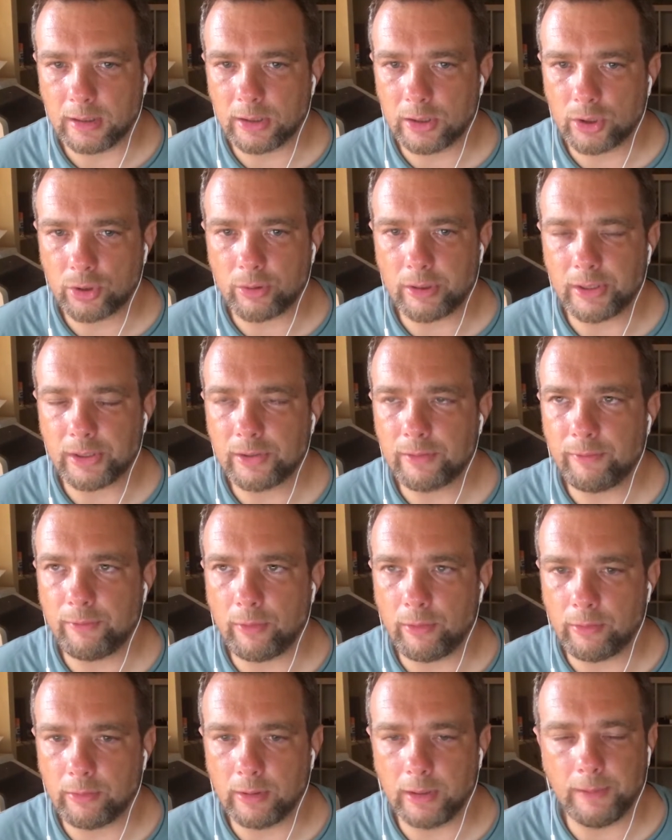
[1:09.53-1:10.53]

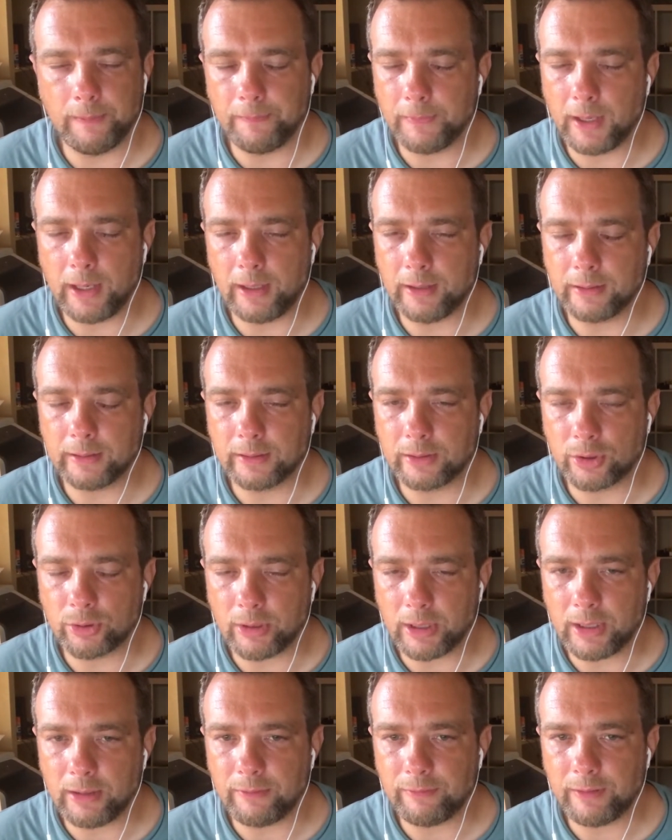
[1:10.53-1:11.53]
transform and
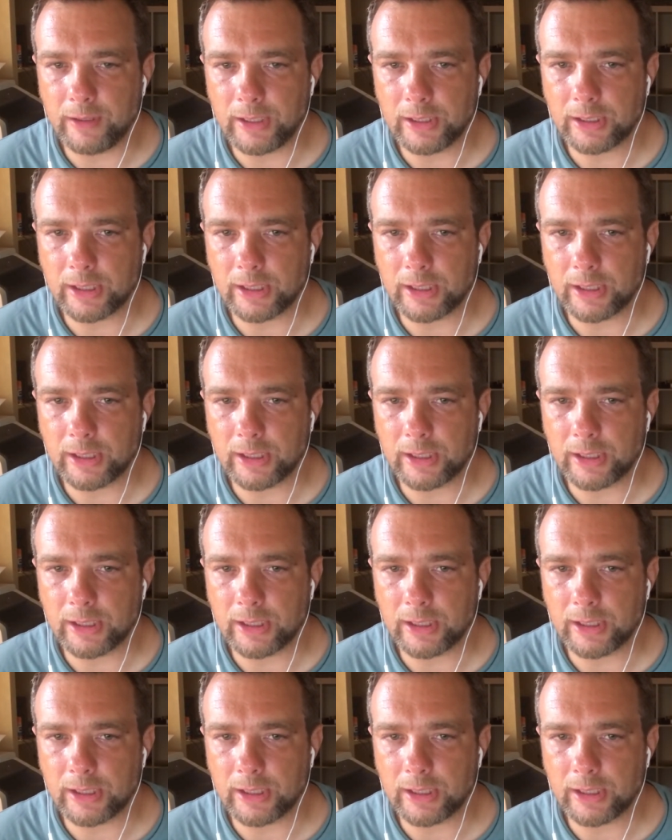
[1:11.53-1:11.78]
trigger phase